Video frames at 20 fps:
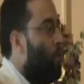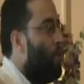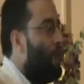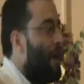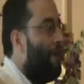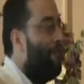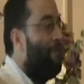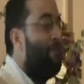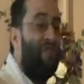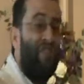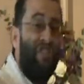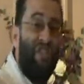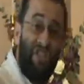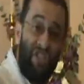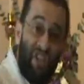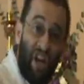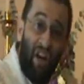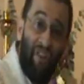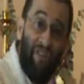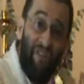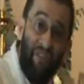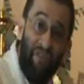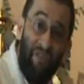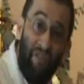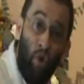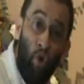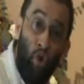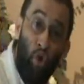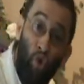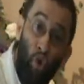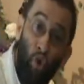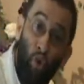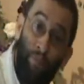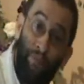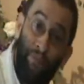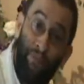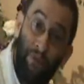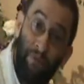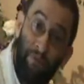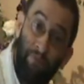We haven't started a group.
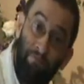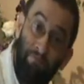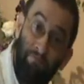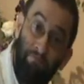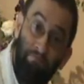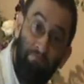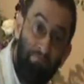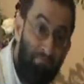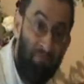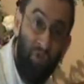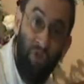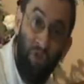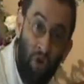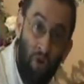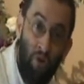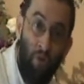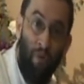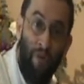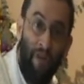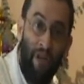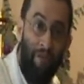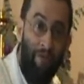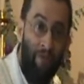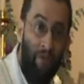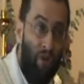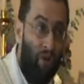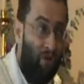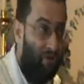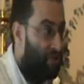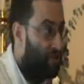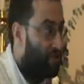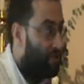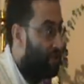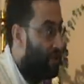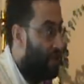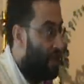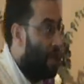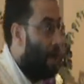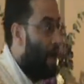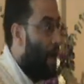No, we have not.
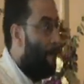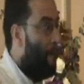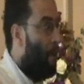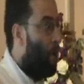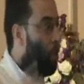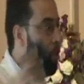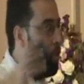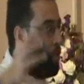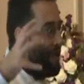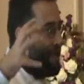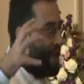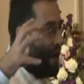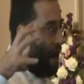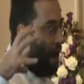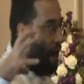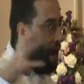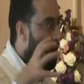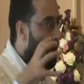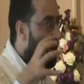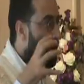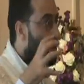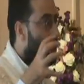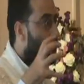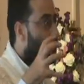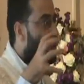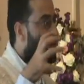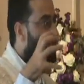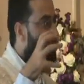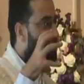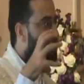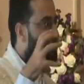But we are